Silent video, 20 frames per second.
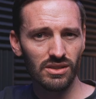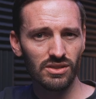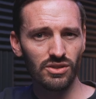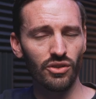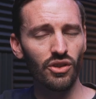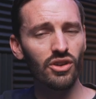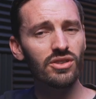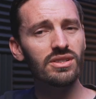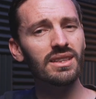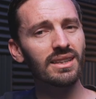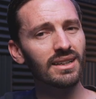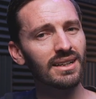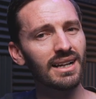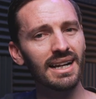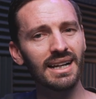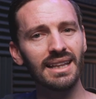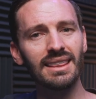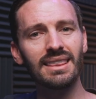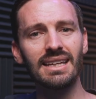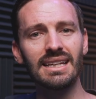So those are the
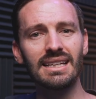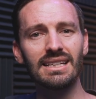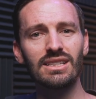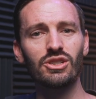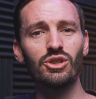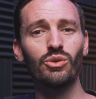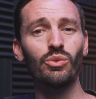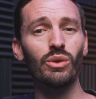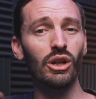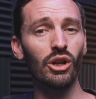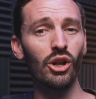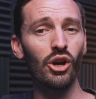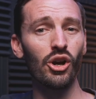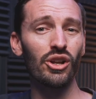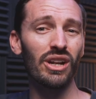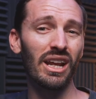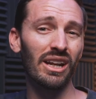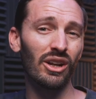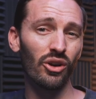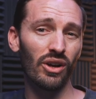kind of things you would
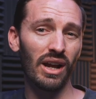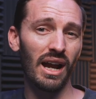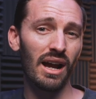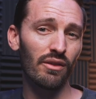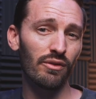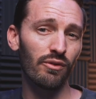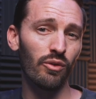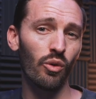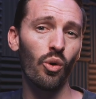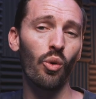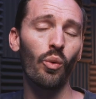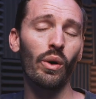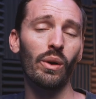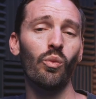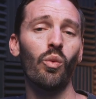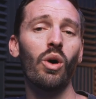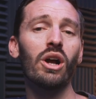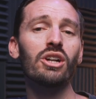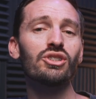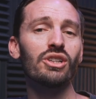learn and look out for
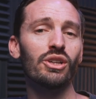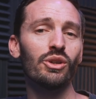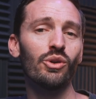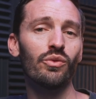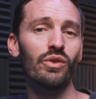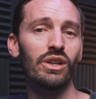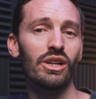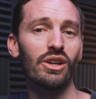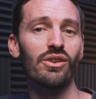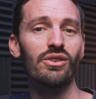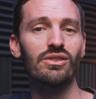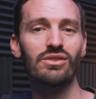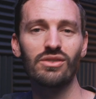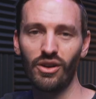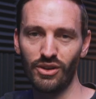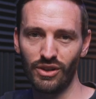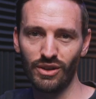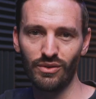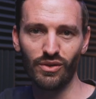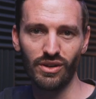when watching your videos
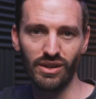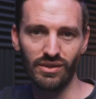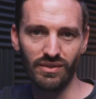on different